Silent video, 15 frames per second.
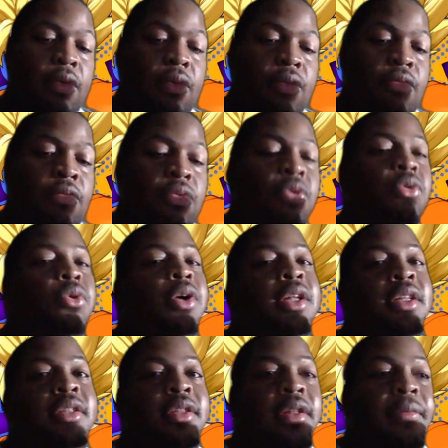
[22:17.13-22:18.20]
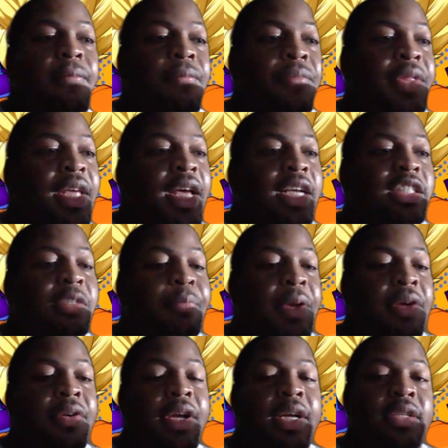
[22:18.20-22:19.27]
ruin the
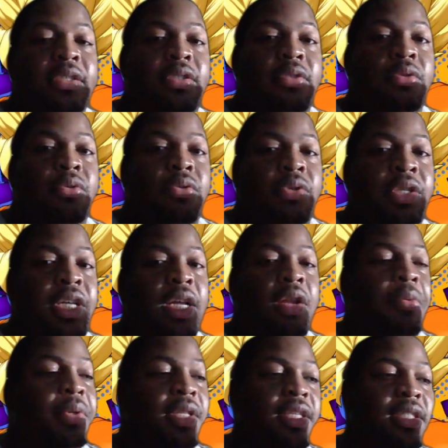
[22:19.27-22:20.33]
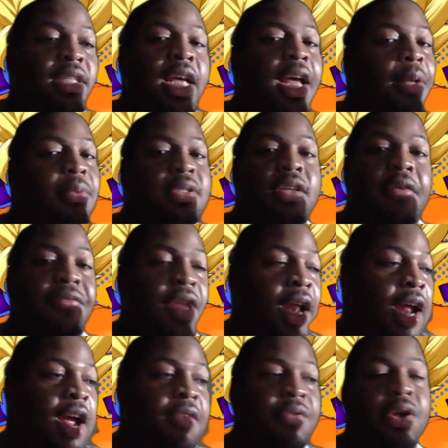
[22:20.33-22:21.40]
experience dealing with the same stuff that
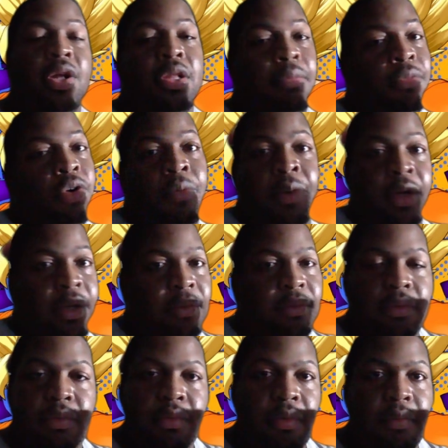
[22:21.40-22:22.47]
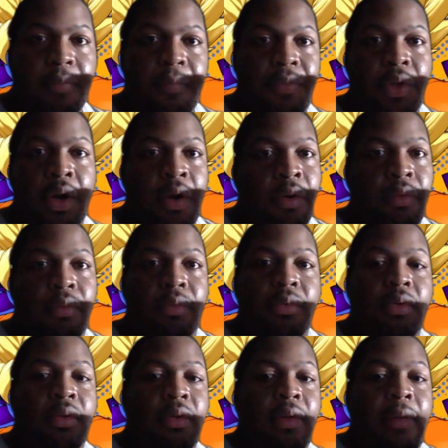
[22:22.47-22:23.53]
every other MOBA, you know,
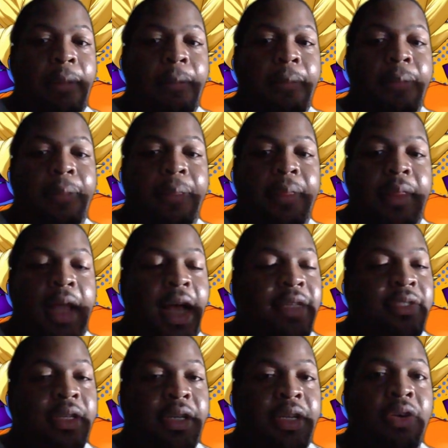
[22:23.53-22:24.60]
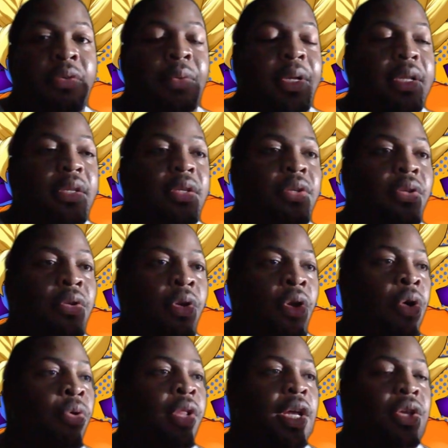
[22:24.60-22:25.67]
has to deal with. You
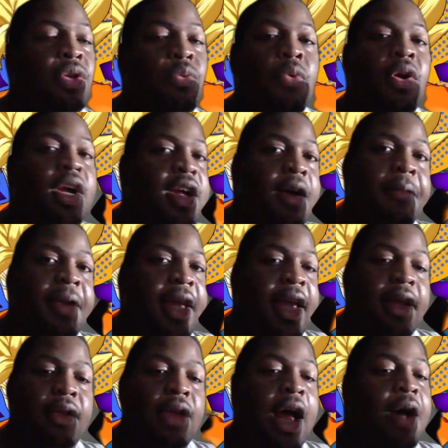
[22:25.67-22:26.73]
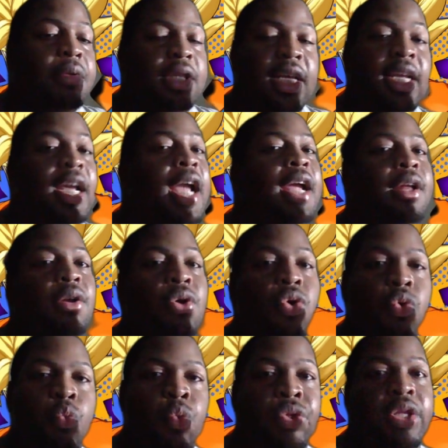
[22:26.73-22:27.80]
know, like you want to come out the gate
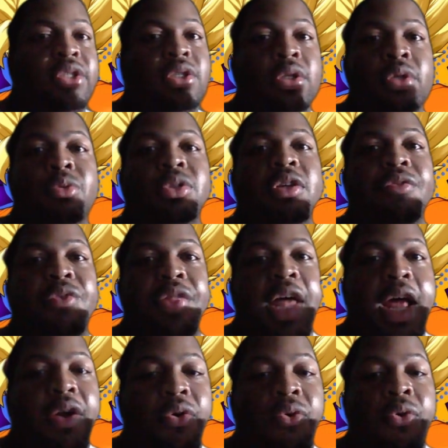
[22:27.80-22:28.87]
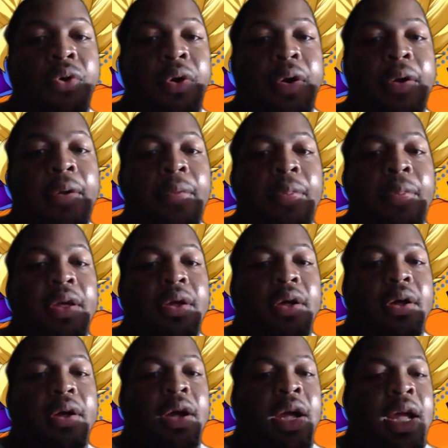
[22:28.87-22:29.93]
with a solution for that, or
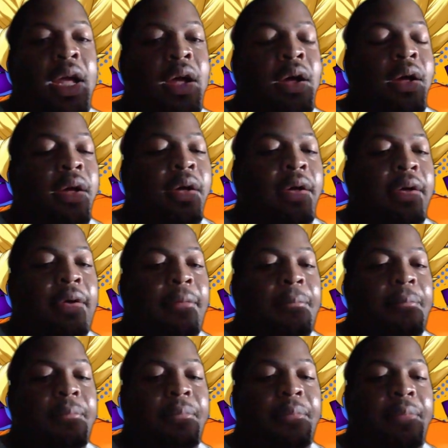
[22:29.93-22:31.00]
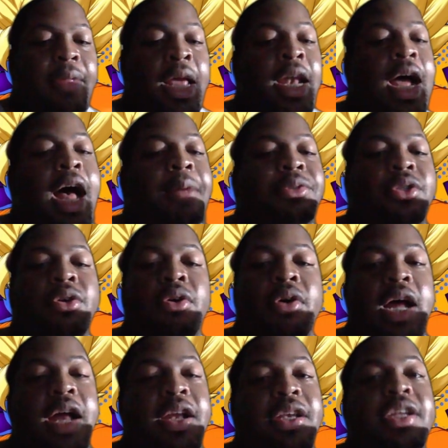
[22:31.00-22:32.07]
uh, an option on
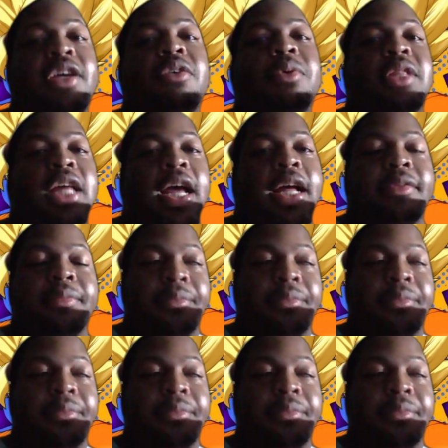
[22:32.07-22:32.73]
how to deal with that.